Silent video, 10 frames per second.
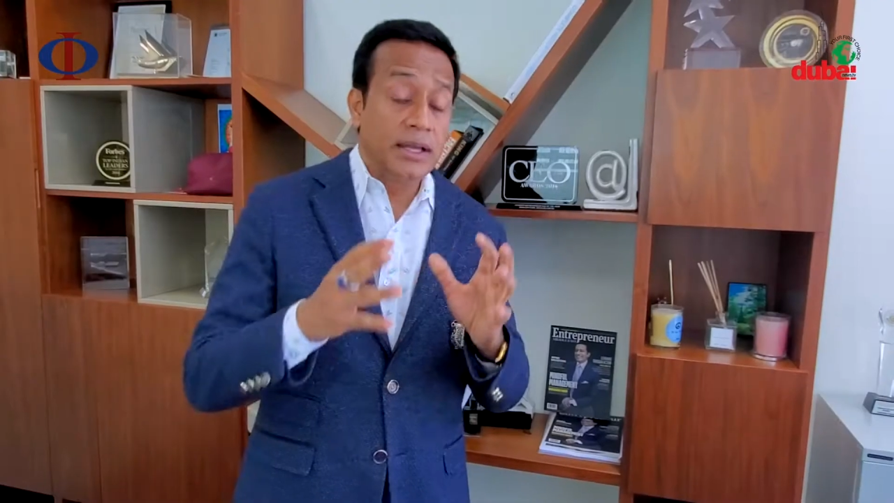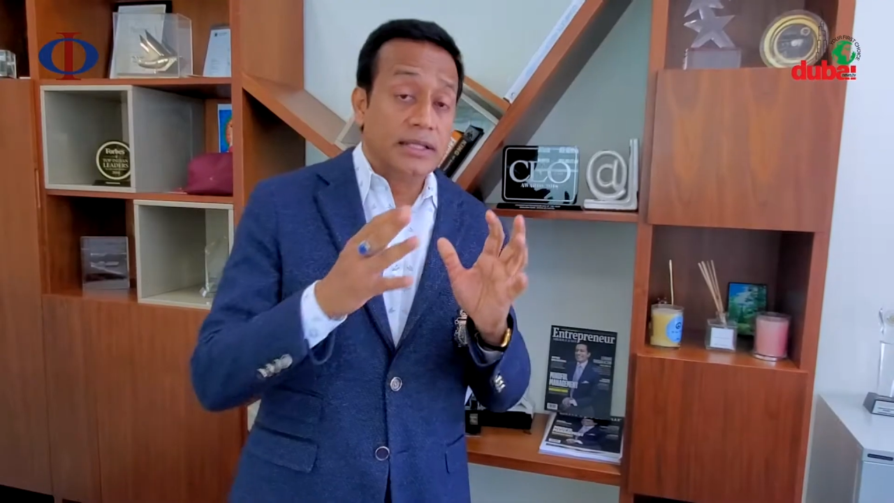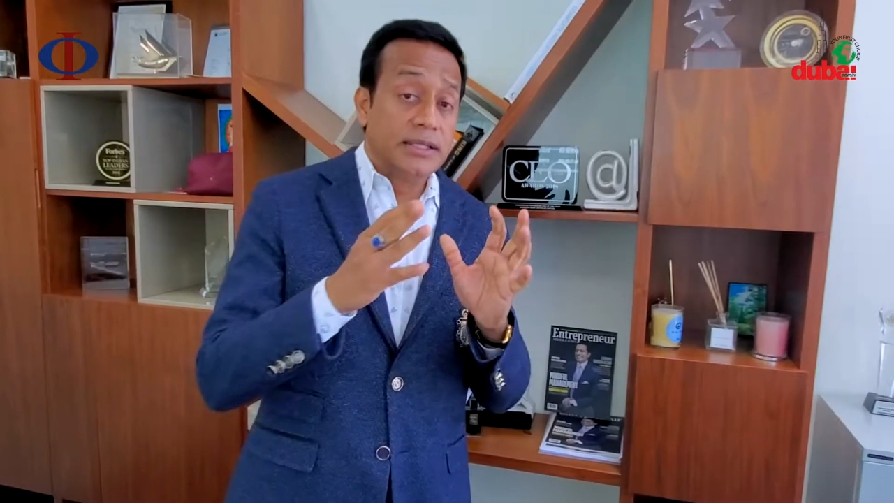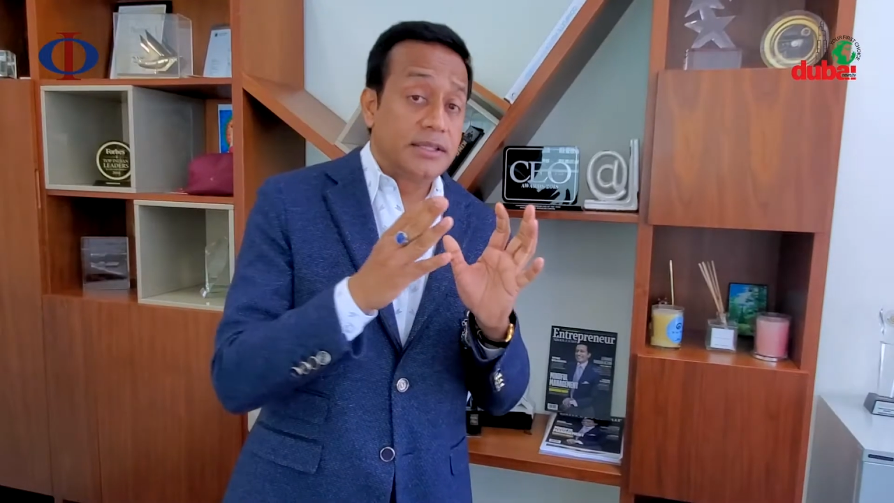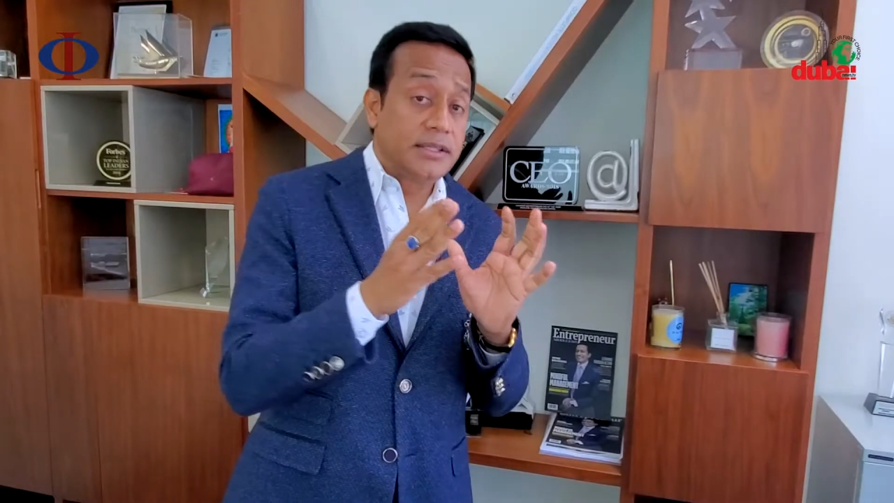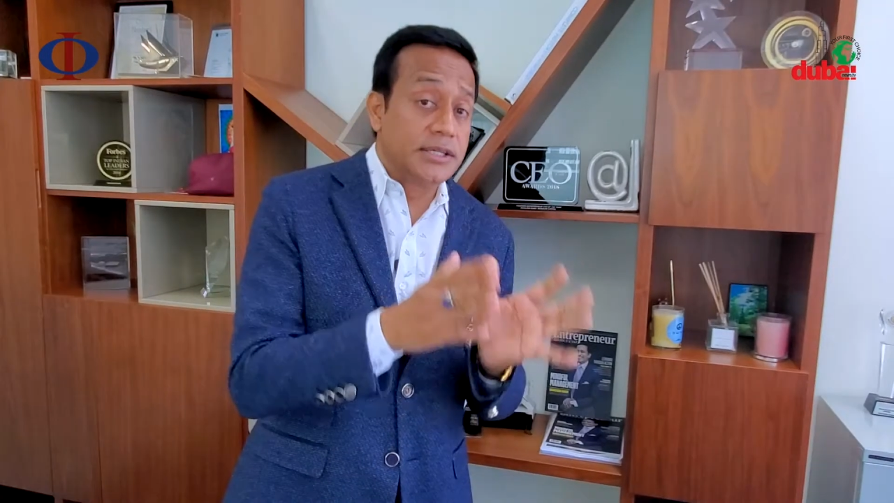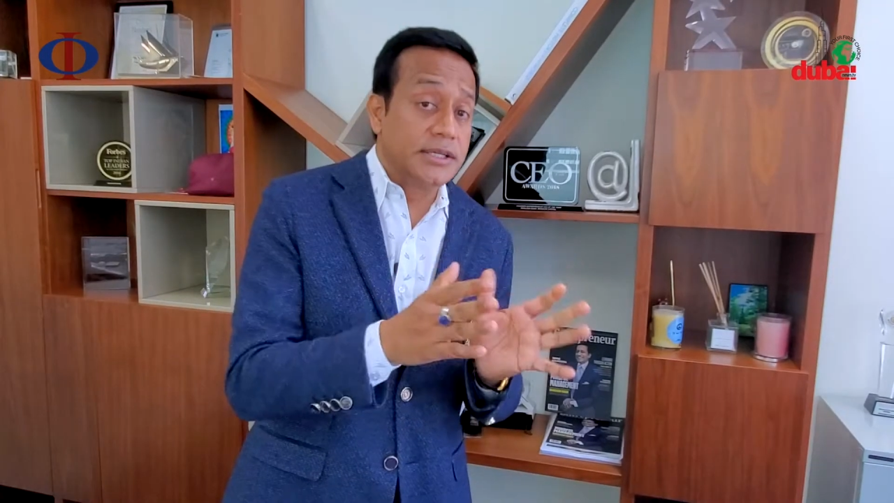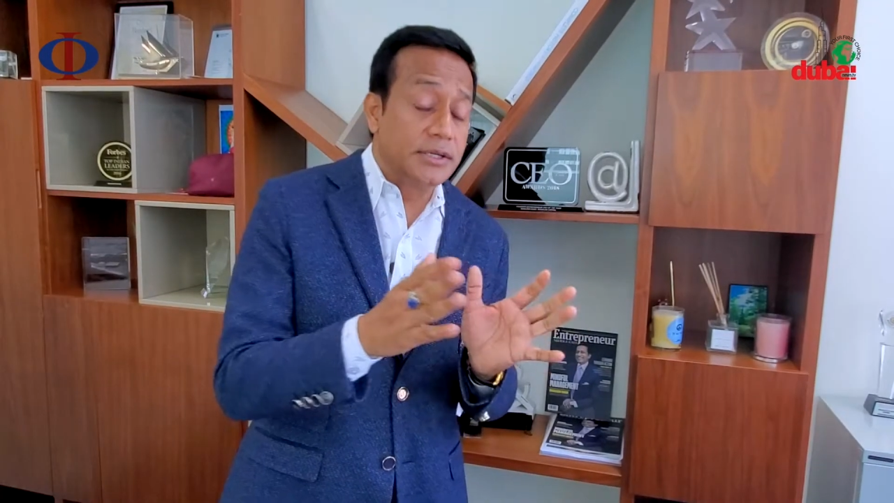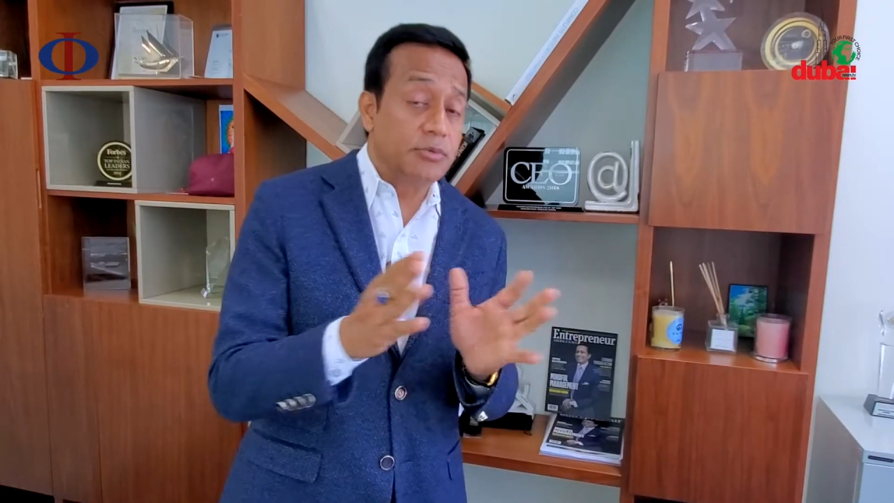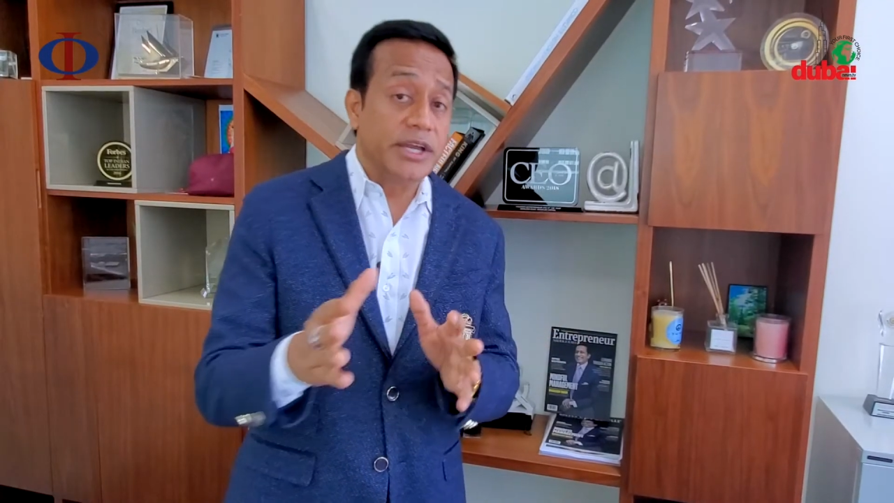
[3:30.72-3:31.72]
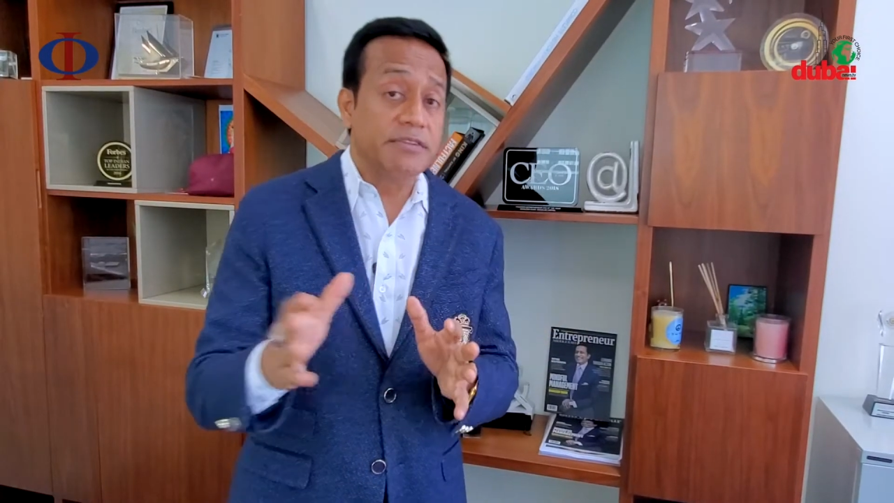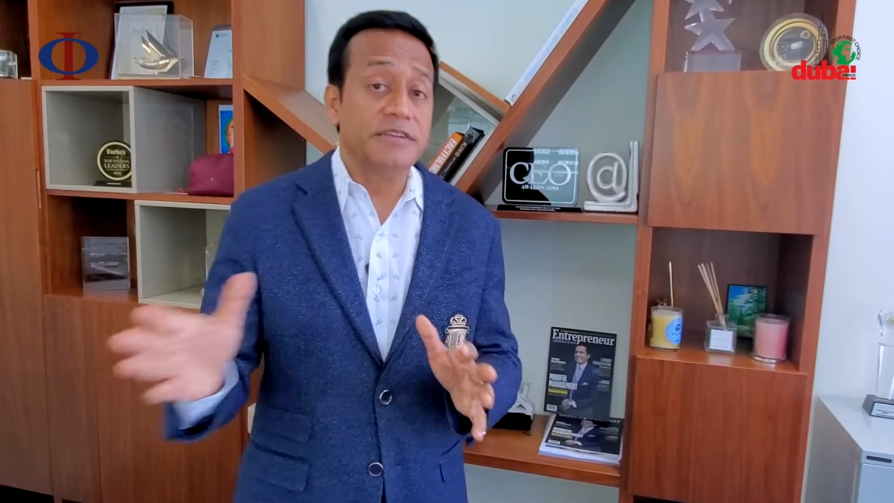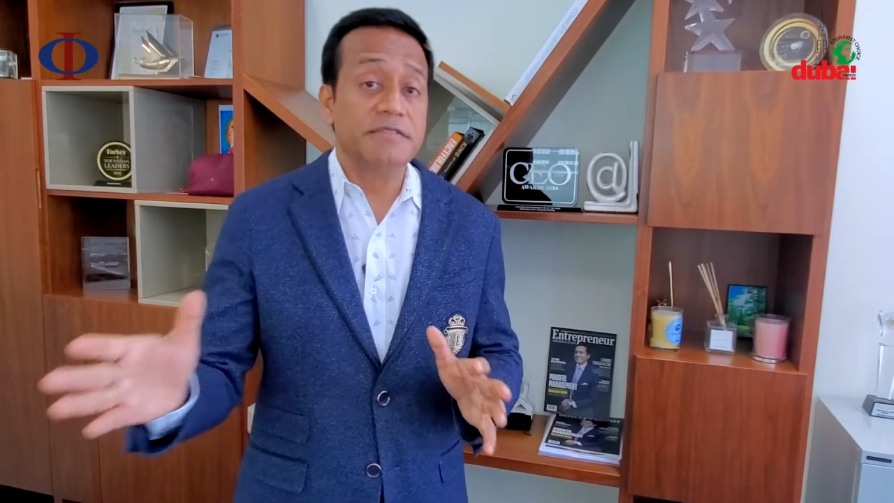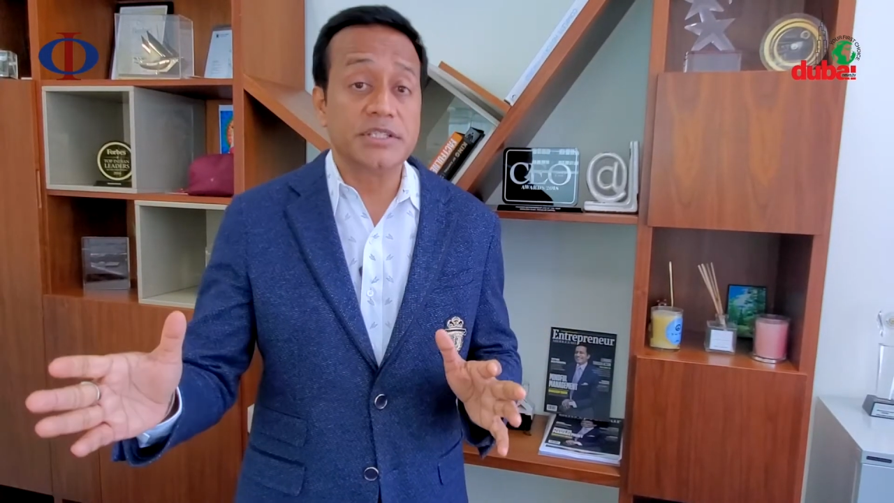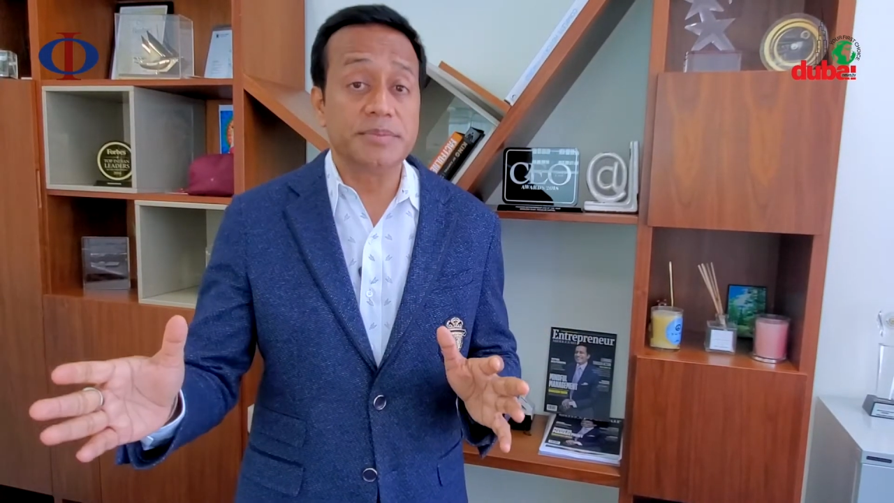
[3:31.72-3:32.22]
The third way of
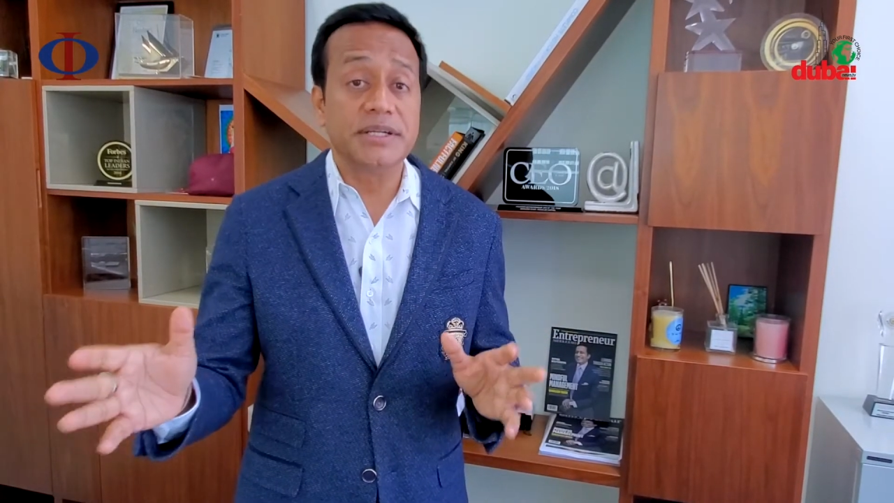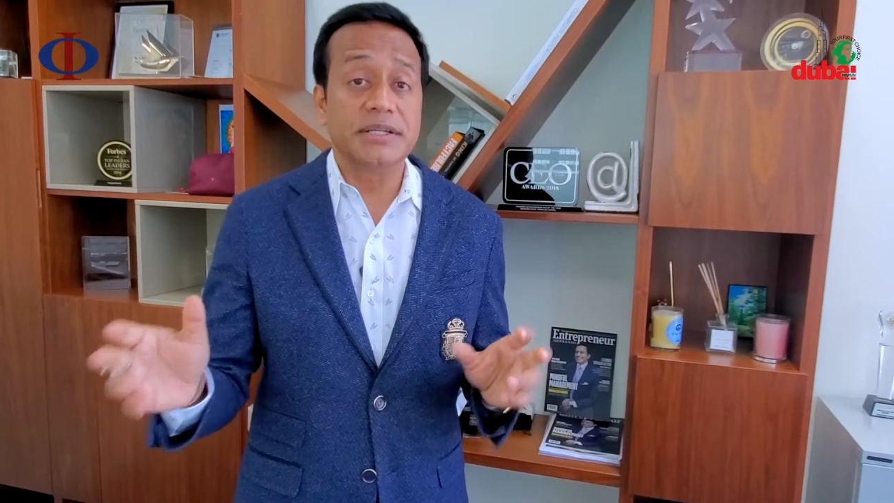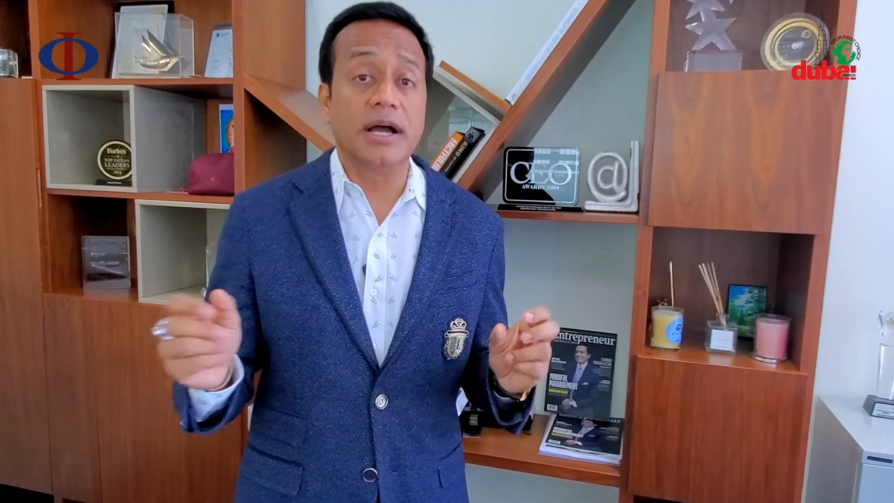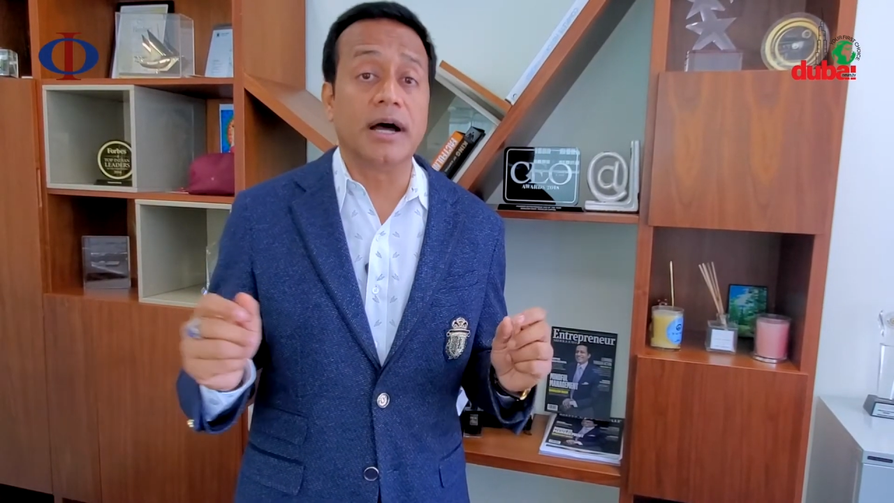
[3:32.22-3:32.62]
investment,